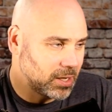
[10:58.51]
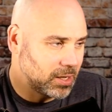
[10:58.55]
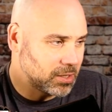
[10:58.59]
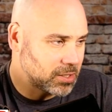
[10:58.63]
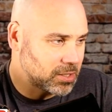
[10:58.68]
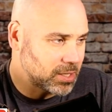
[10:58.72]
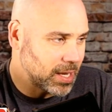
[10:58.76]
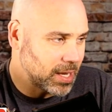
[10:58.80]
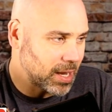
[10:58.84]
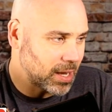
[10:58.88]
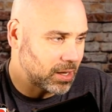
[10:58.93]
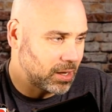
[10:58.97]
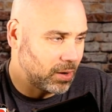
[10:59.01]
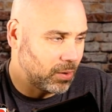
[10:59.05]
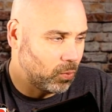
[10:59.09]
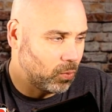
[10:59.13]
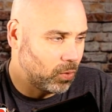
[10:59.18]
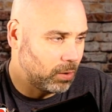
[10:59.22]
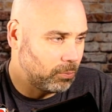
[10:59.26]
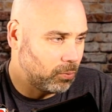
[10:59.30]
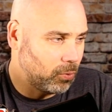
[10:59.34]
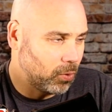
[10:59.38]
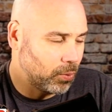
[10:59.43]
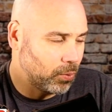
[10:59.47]
is second at
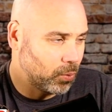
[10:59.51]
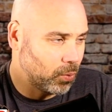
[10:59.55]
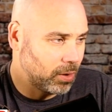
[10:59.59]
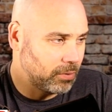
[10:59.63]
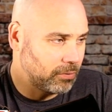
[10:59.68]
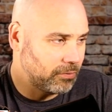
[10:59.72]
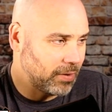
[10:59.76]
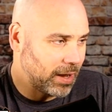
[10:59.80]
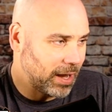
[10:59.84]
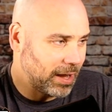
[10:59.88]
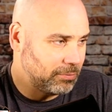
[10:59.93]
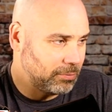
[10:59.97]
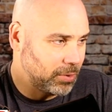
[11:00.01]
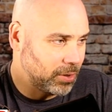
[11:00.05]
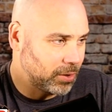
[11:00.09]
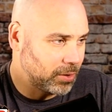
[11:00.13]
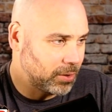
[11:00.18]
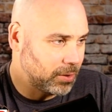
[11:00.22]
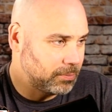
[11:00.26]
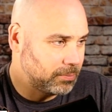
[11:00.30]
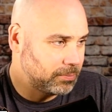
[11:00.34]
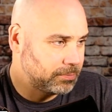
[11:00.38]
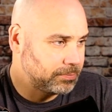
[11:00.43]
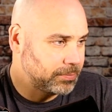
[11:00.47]
$1.15 million.